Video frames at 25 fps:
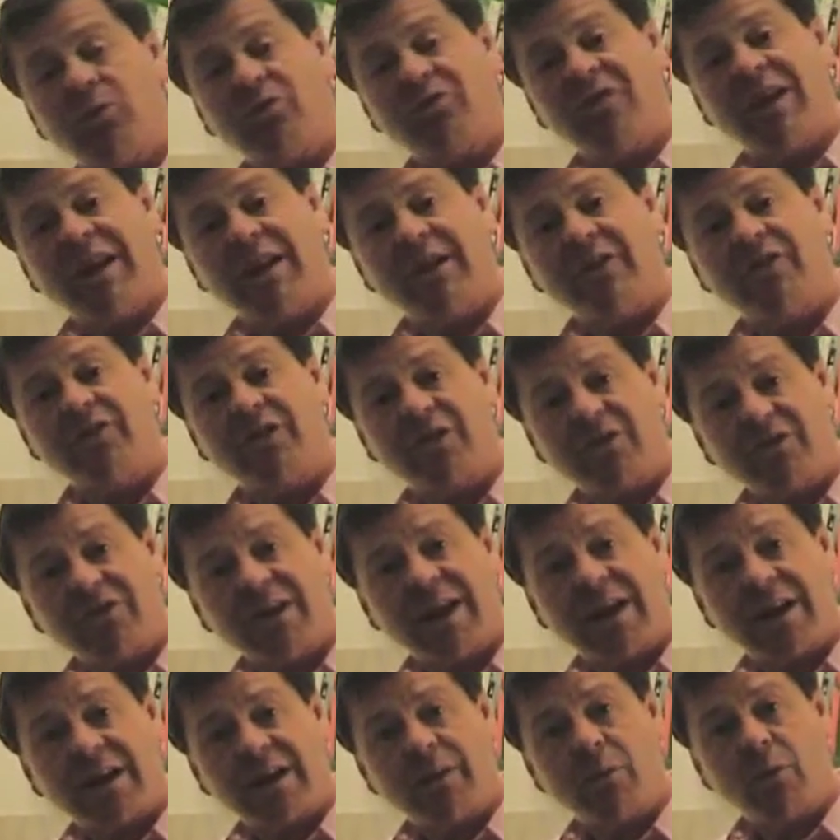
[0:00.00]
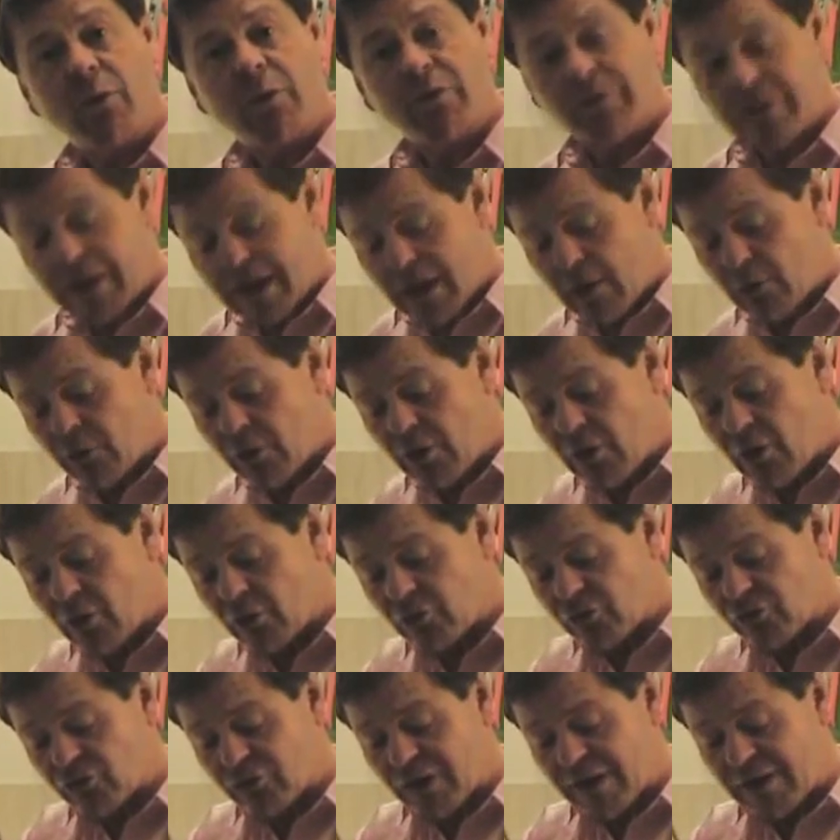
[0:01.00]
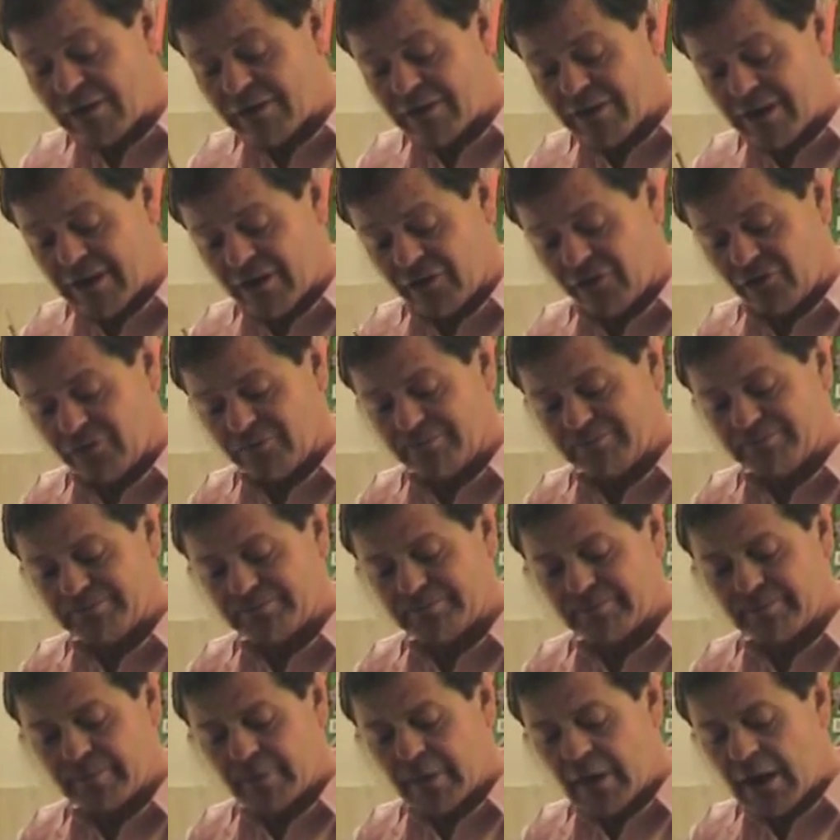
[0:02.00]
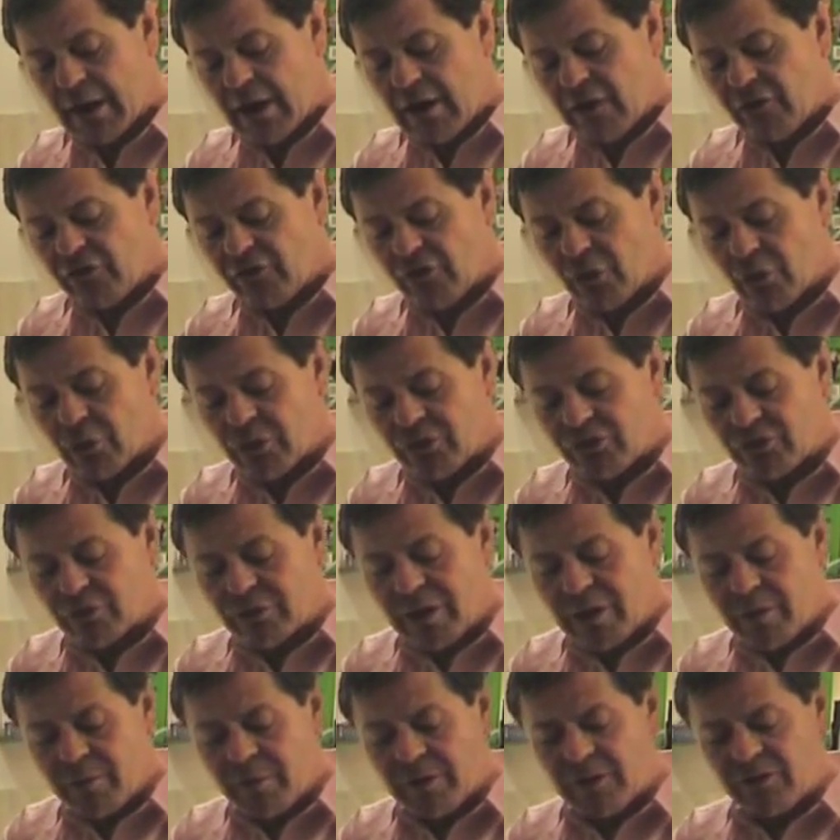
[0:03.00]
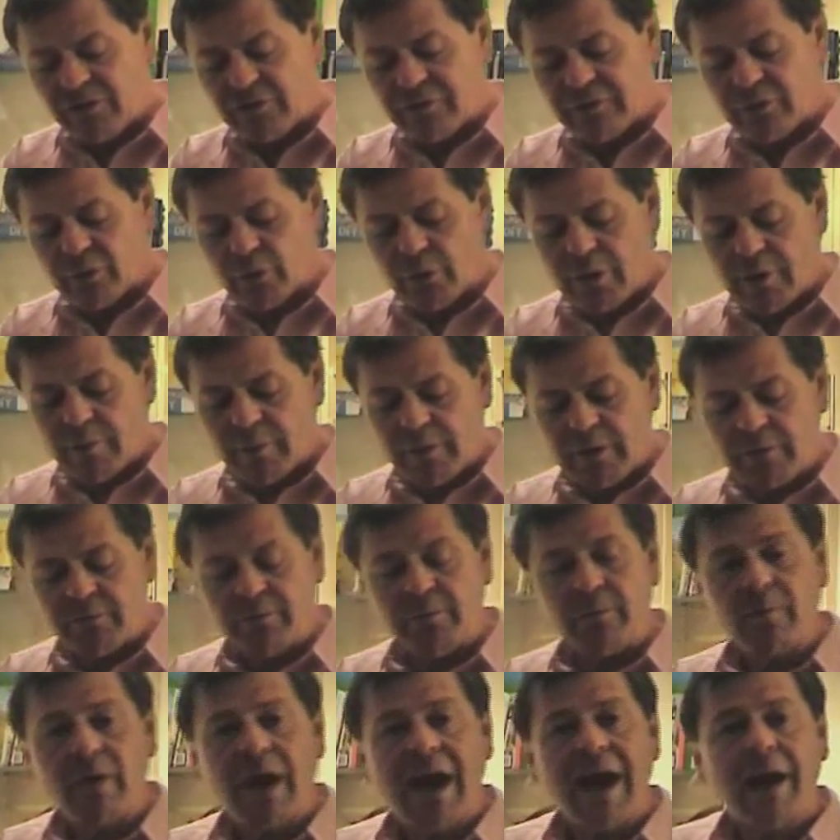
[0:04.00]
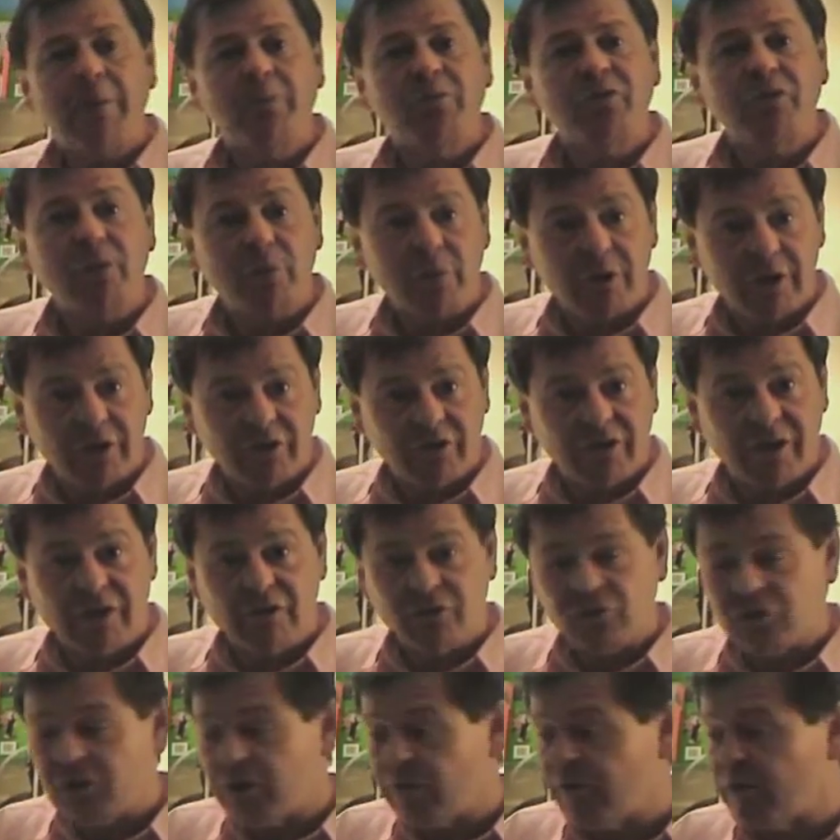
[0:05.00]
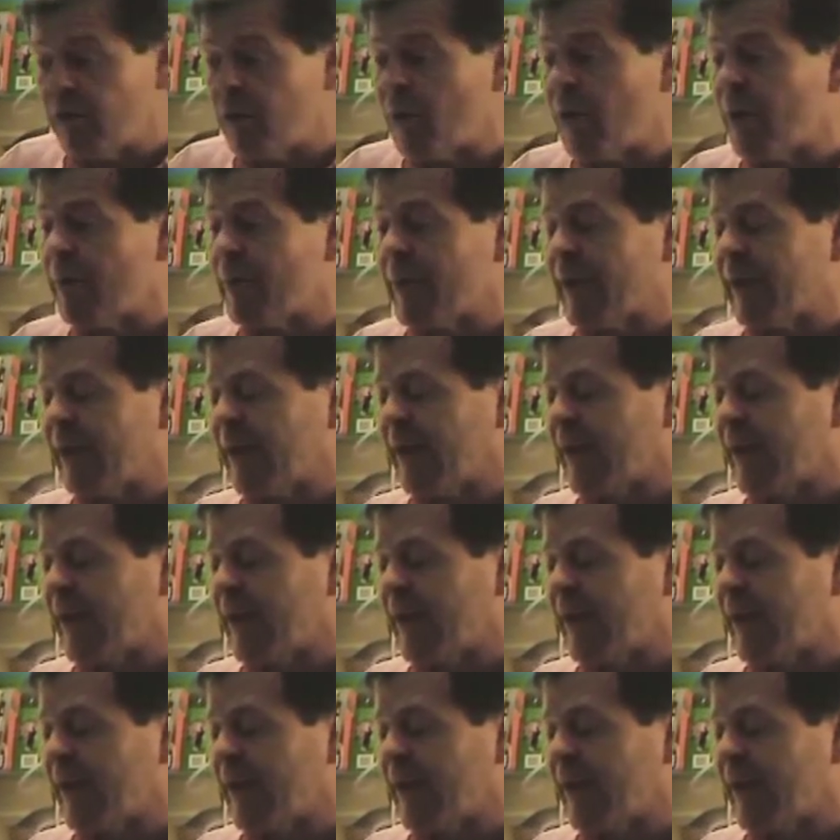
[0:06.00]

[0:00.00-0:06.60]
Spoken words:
and it will tell us exactly what the alcohol strength is. So it's a great piece of equipment, absolutely essential if you are